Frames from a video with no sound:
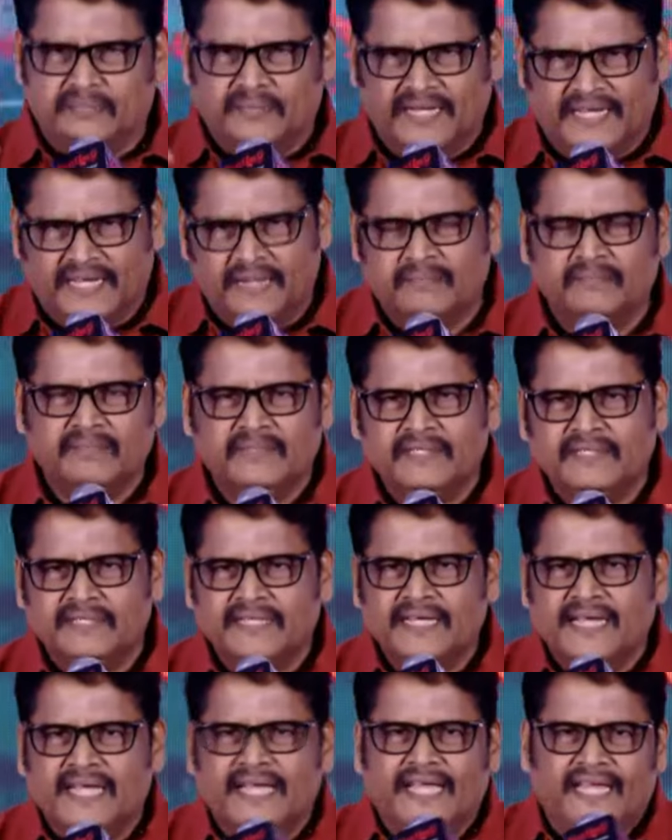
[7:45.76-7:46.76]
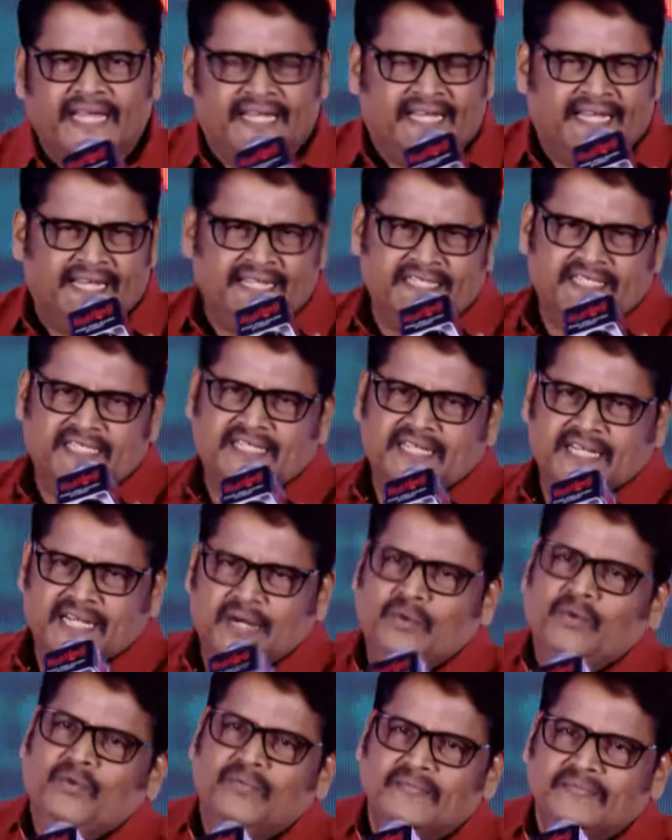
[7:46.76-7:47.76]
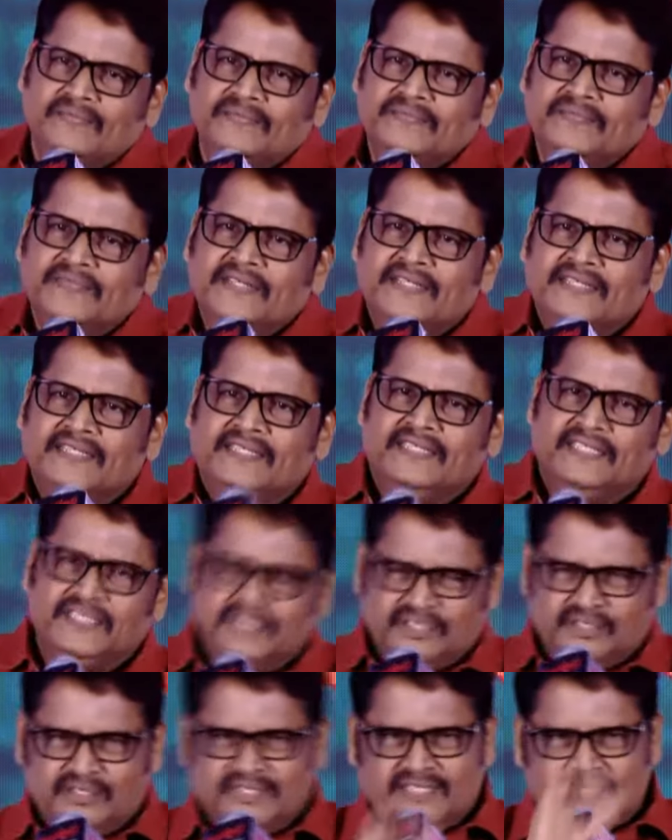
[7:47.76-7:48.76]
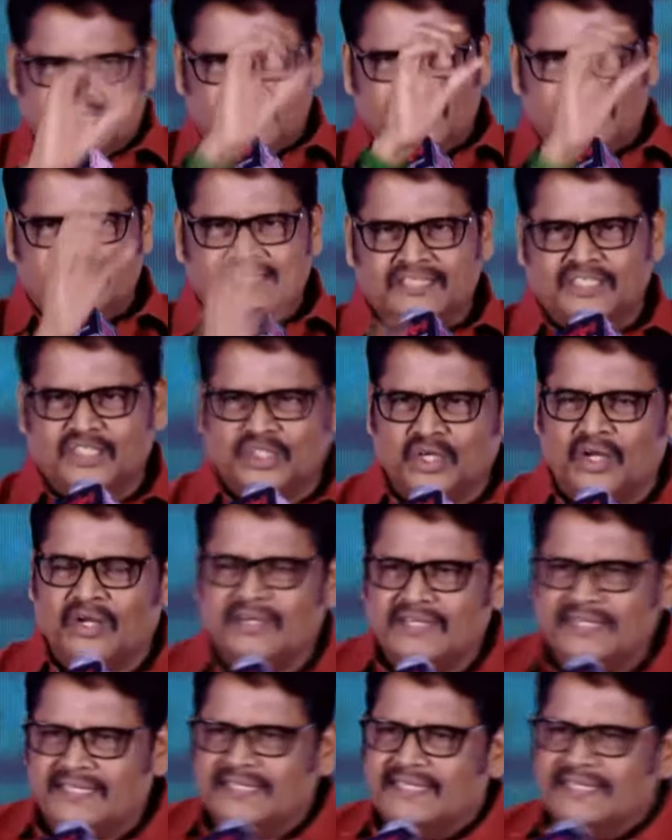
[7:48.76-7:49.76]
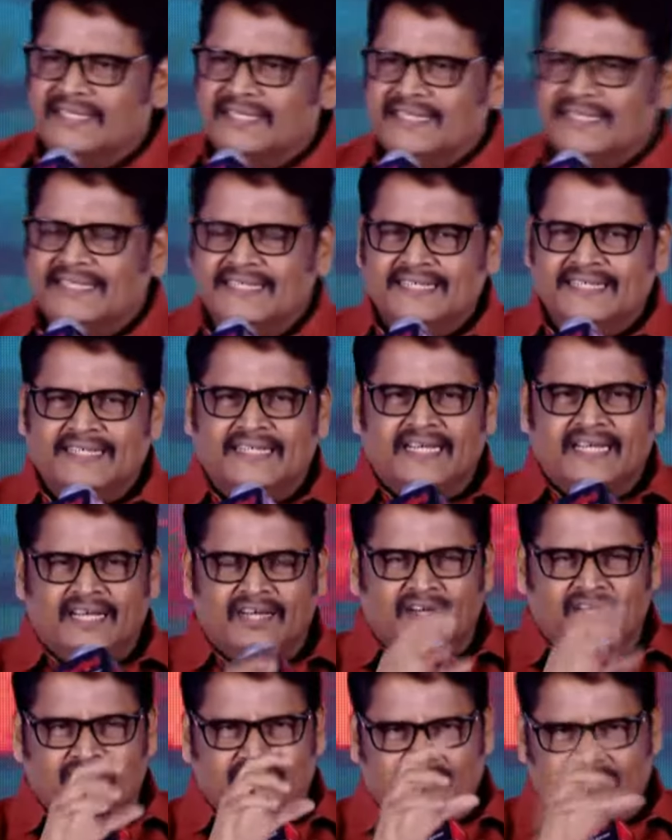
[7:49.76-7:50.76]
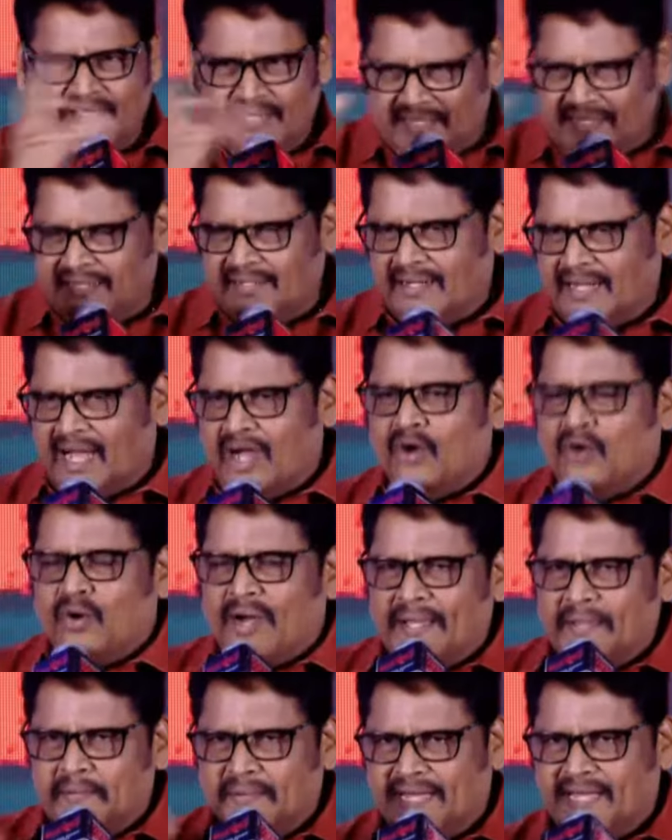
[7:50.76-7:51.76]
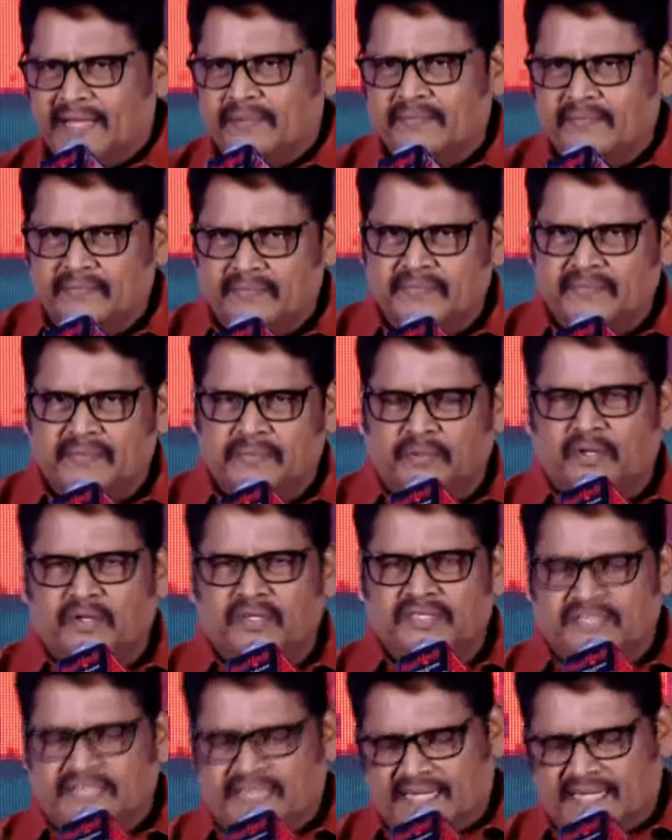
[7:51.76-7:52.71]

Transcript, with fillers: become hit list now. This was the short of the, how I became the producer